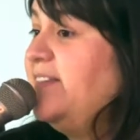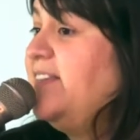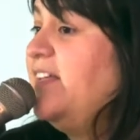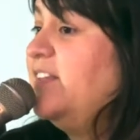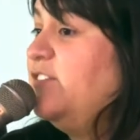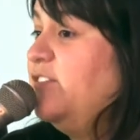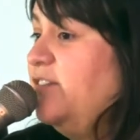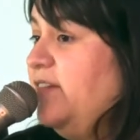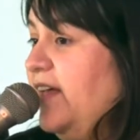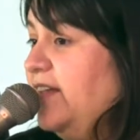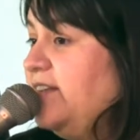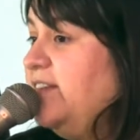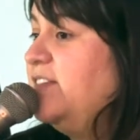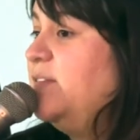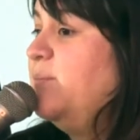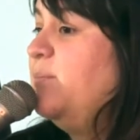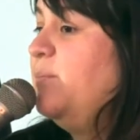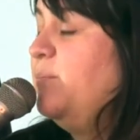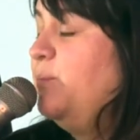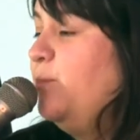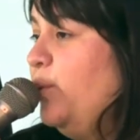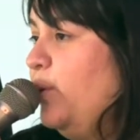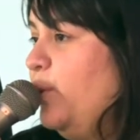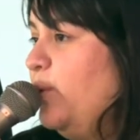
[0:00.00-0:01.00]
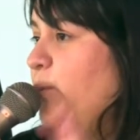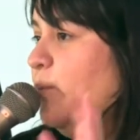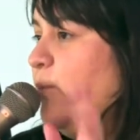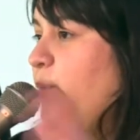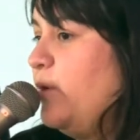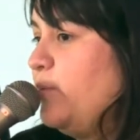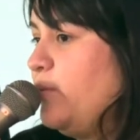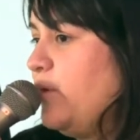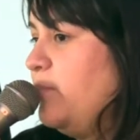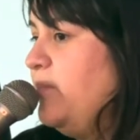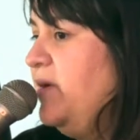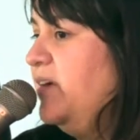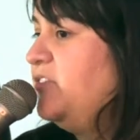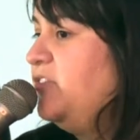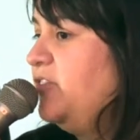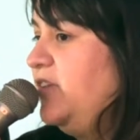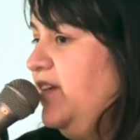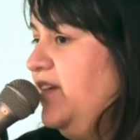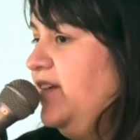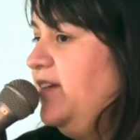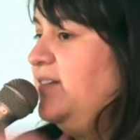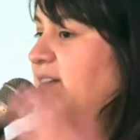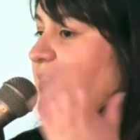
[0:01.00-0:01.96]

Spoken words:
Yeah, that's where we're budgeting,